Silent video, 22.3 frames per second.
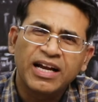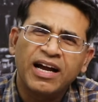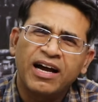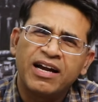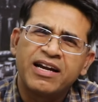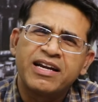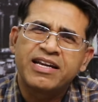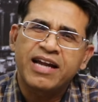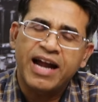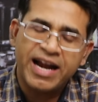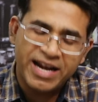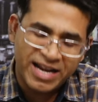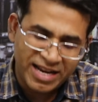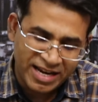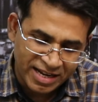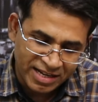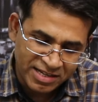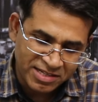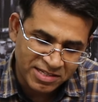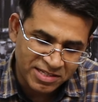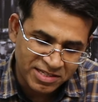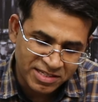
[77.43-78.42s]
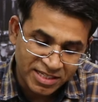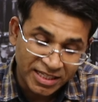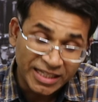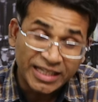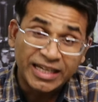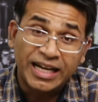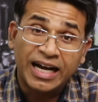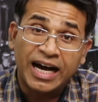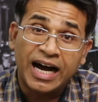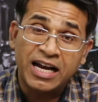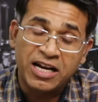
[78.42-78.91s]
Untidiness,
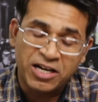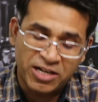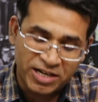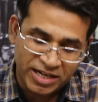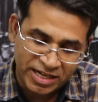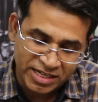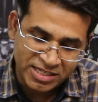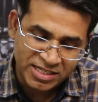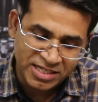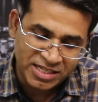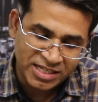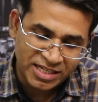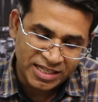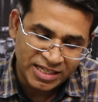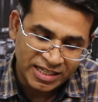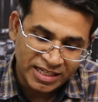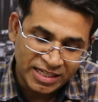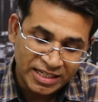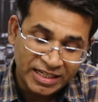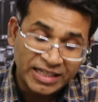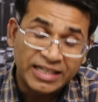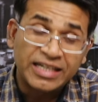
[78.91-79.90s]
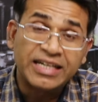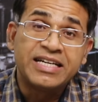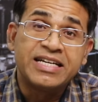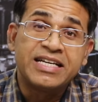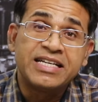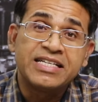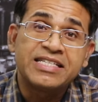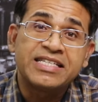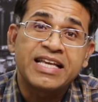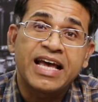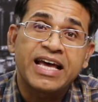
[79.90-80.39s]
unrest,
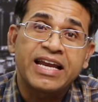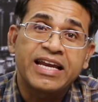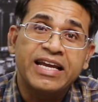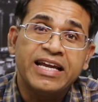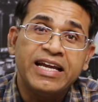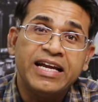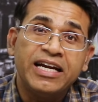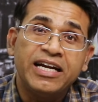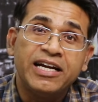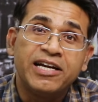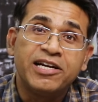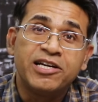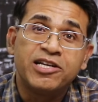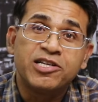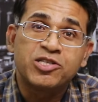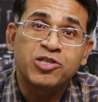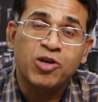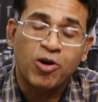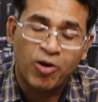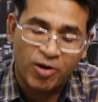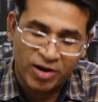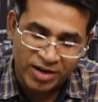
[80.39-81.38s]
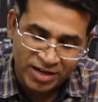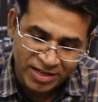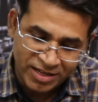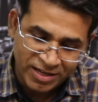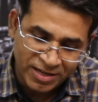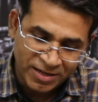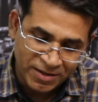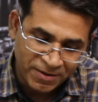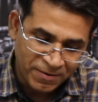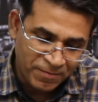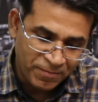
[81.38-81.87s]
disarray,
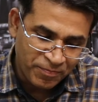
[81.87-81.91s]
disorder.